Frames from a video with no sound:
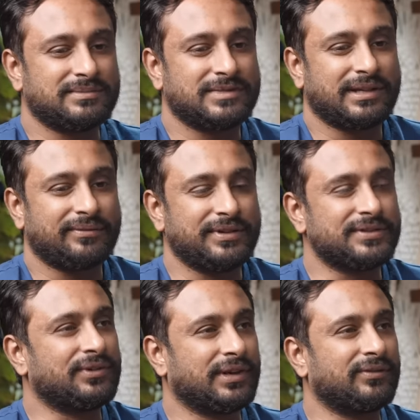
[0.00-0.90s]
surface
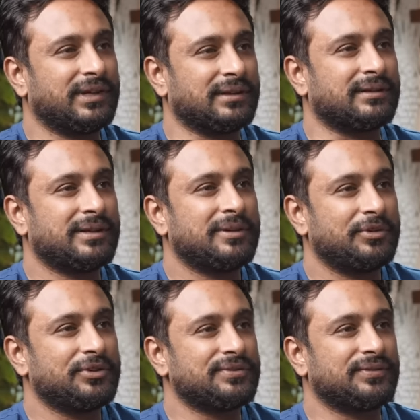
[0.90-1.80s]
would have done
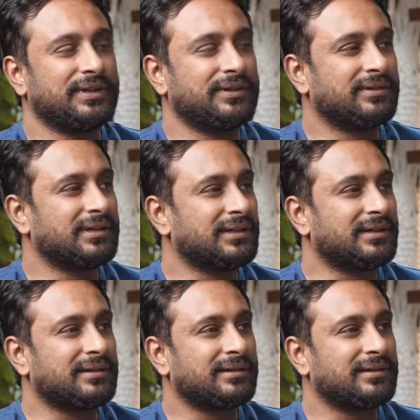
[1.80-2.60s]
because we were